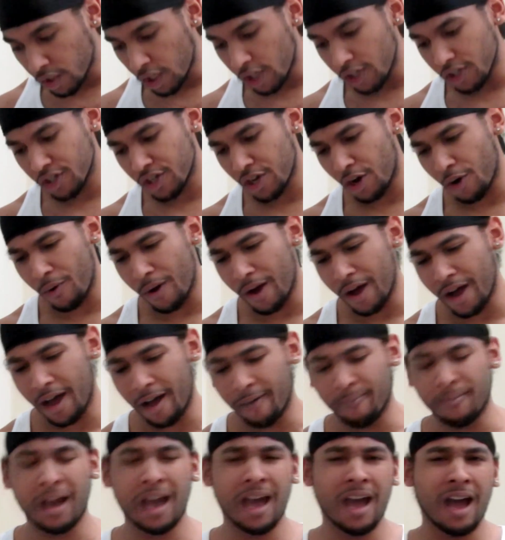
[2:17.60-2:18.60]
So
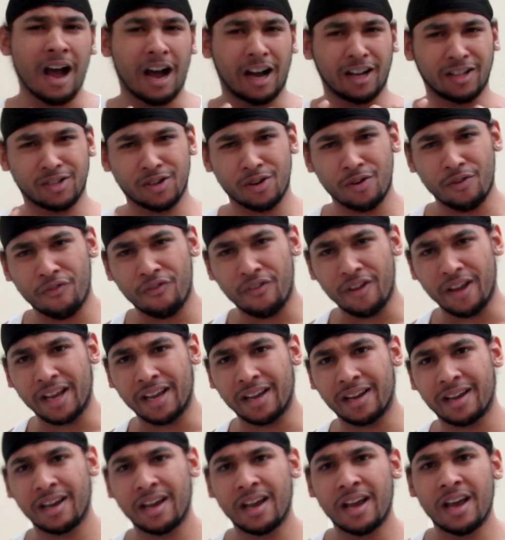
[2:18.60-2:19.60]
I do
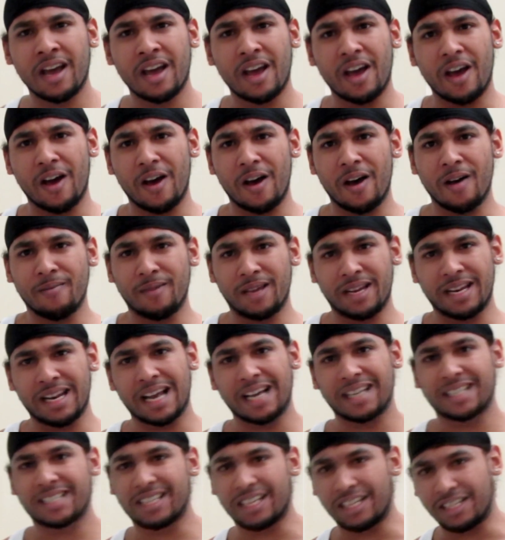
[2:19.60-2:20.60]
think, in
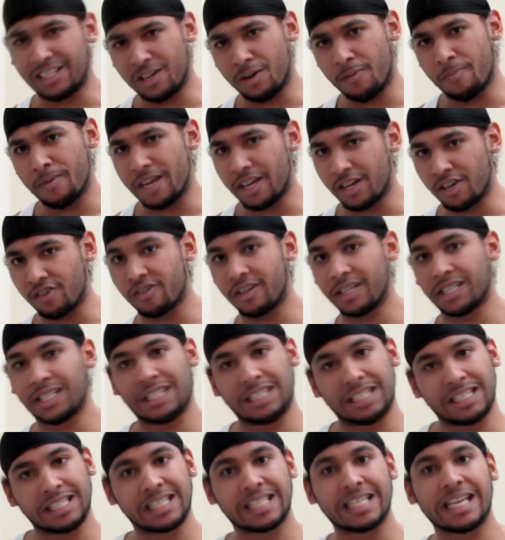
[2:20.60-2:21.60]
that sense, it'll be
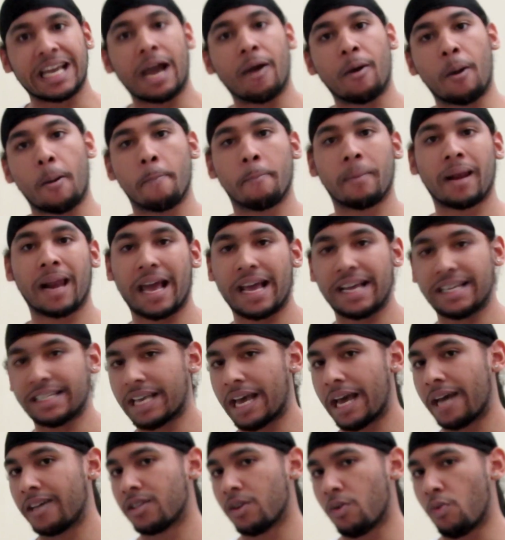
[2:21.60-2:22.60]
interesting to see how it plays
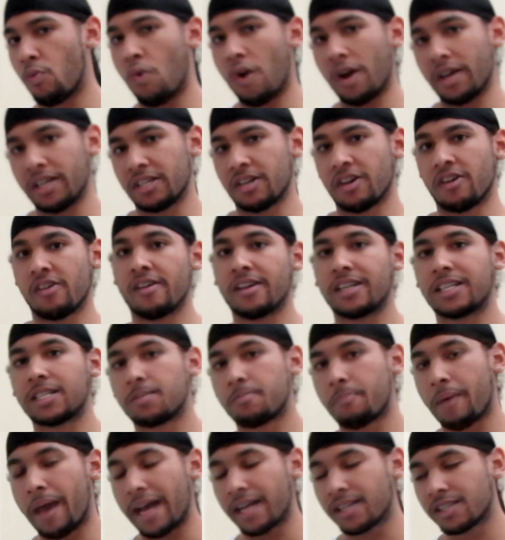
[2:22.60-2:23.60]
out and what he's going to
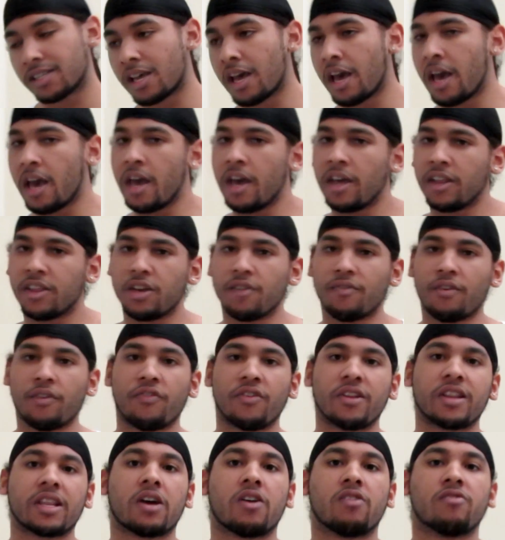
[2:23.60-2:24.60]
expect. The other
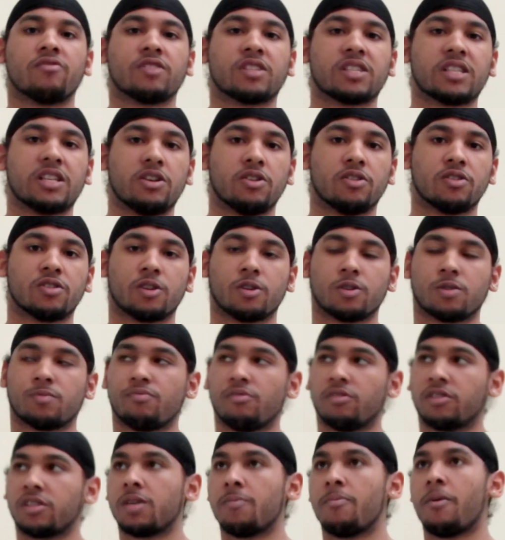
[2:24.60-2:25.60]
thing that obviously also
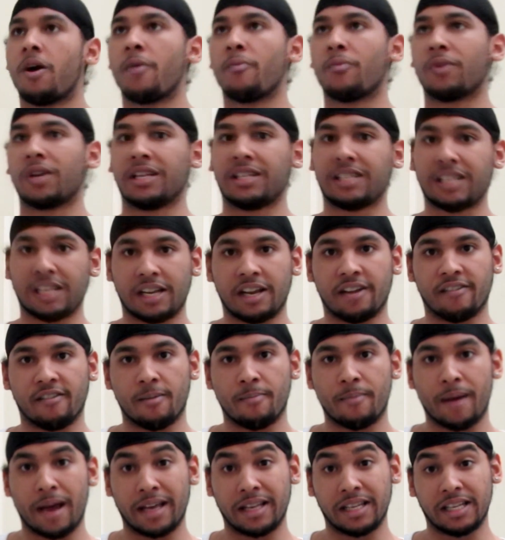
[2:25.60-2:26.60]
sprung to mind when I did hear
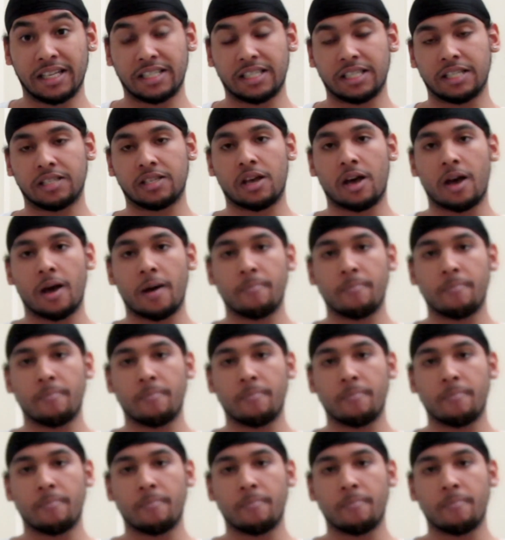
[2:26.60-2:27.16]
about this is,